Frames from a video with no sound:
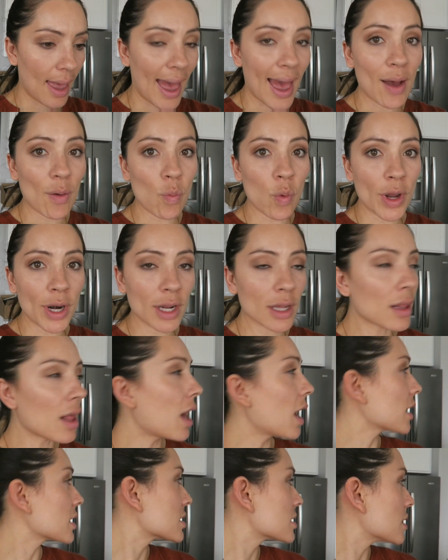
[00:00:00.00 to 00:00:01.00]
at one
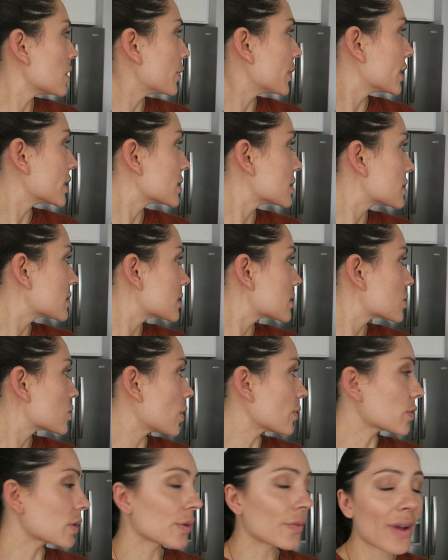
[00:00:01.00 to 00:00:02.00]
o'clock, so it's
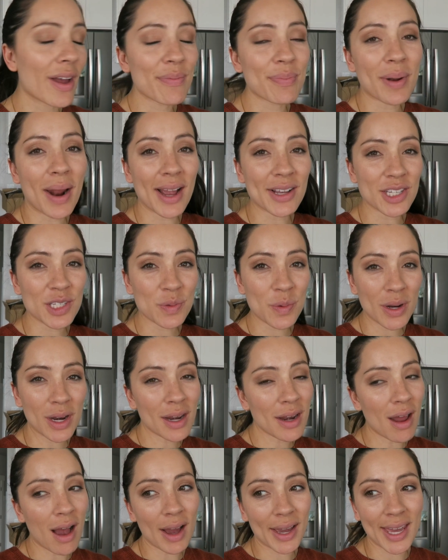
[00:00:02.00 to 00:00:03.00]
12 and five. I just wanna
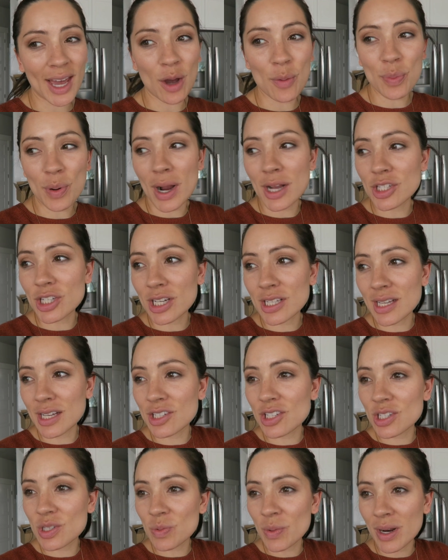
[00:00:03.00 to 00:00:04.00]
knock out projects. I
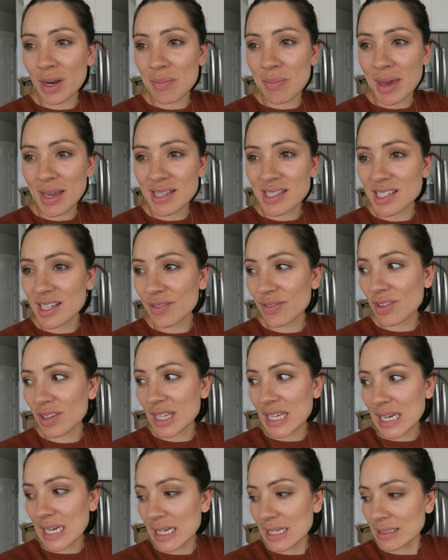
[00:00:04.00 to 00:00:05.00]
just wanna make stuff
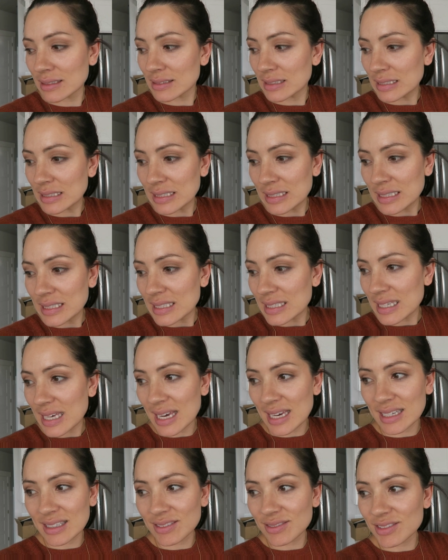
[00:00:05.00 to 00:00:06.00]
clean
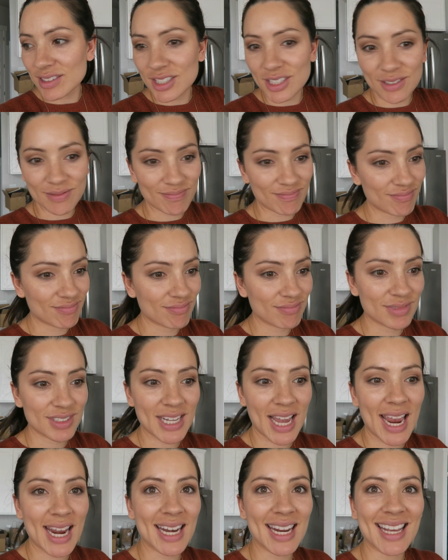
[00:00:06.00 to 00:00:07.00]
and
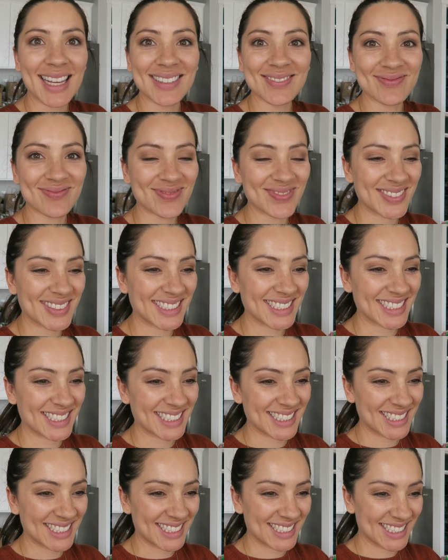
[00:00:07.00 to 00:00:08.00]
tidy.
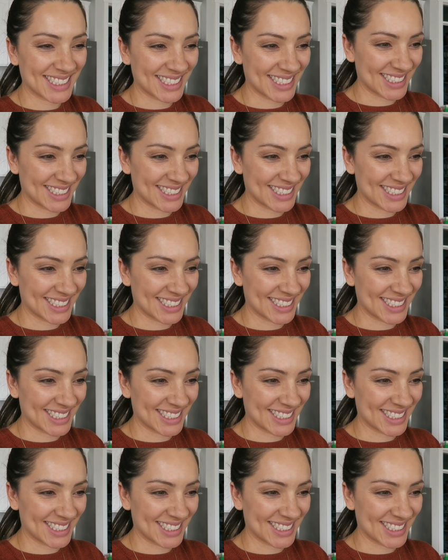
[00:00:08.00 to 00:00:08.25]
Uh,